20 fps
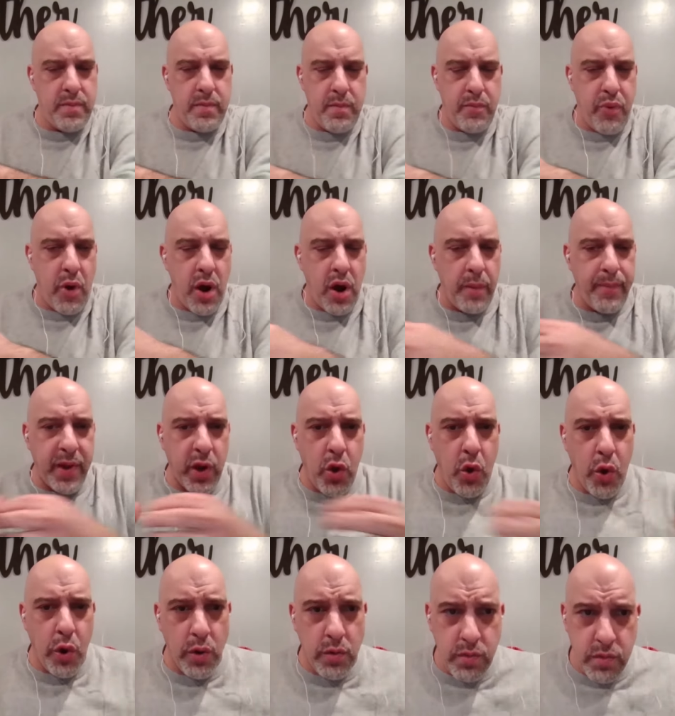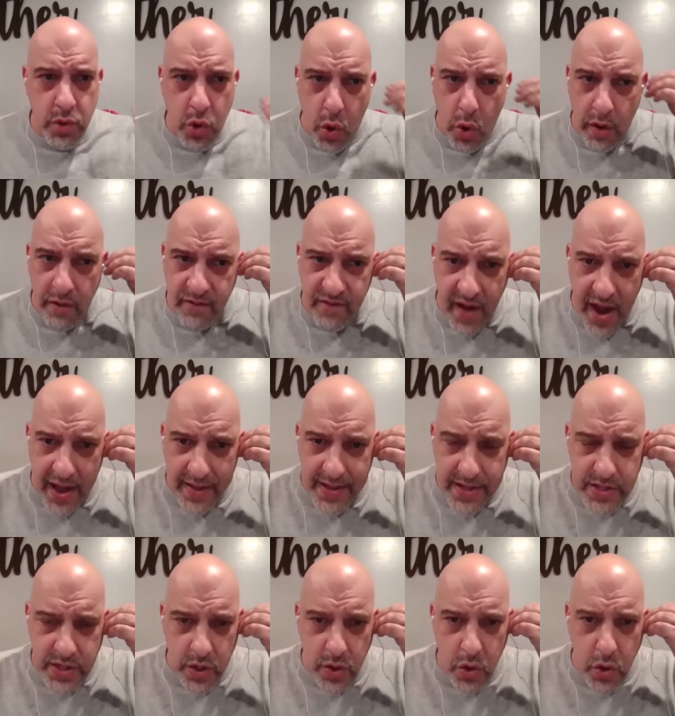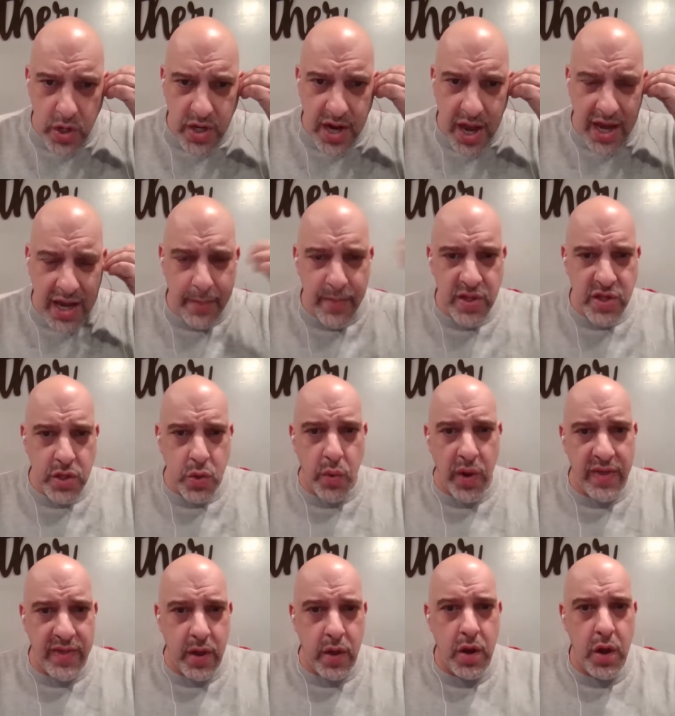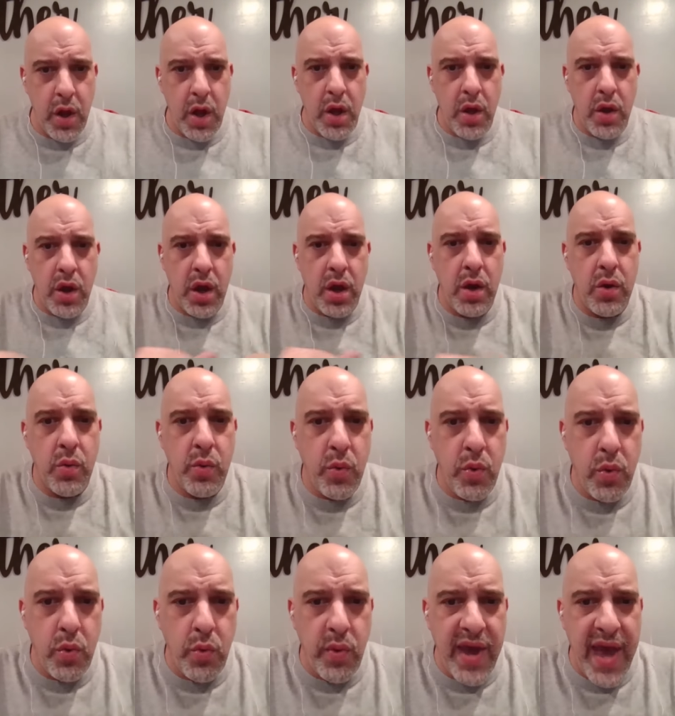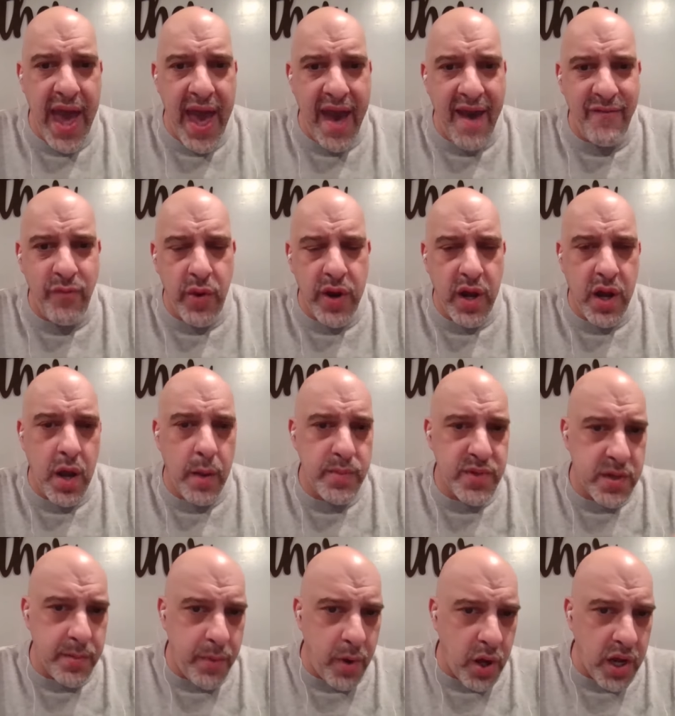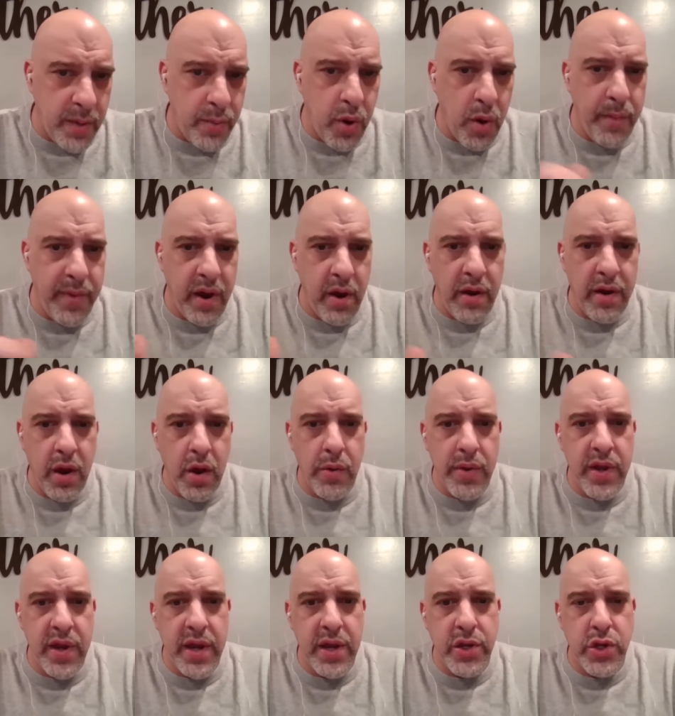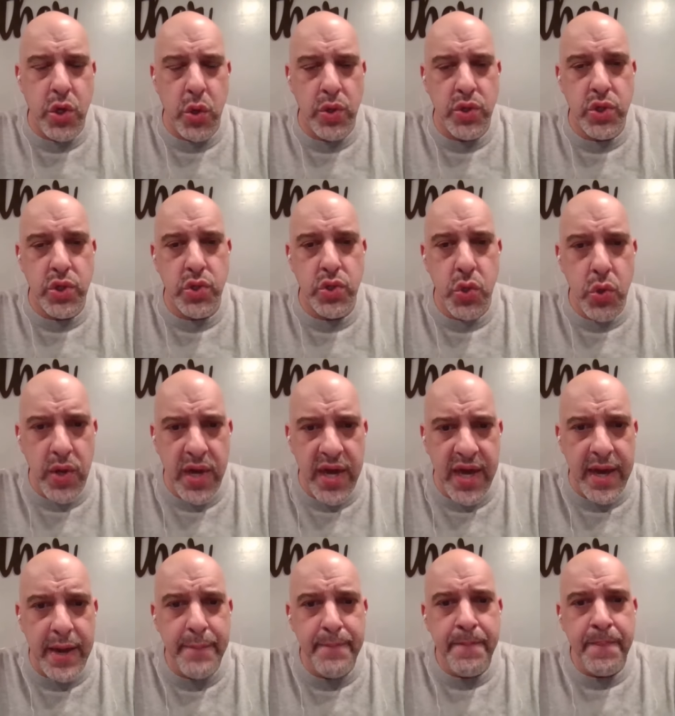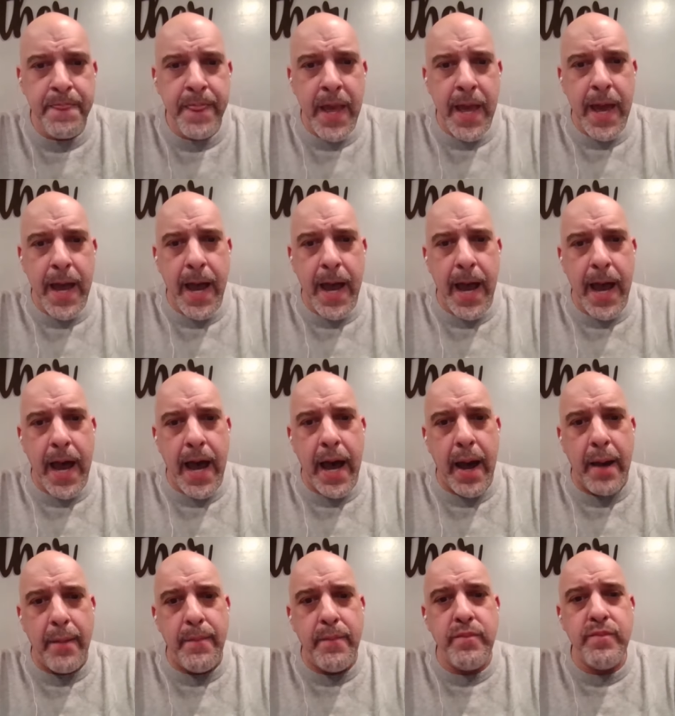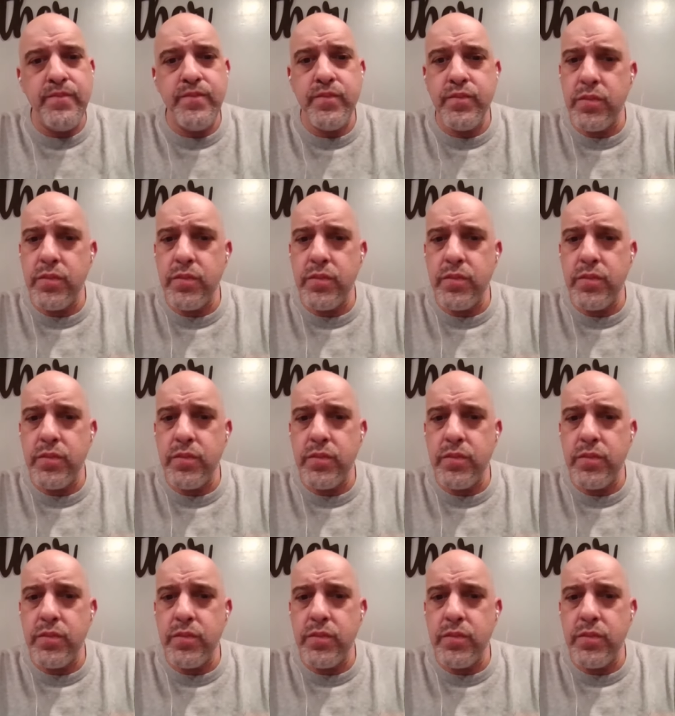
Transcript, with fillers: brought up in court court filings and court documents the way that uh, we have when it comes to Baldy Barbario and, and Tony Suzuki. Um,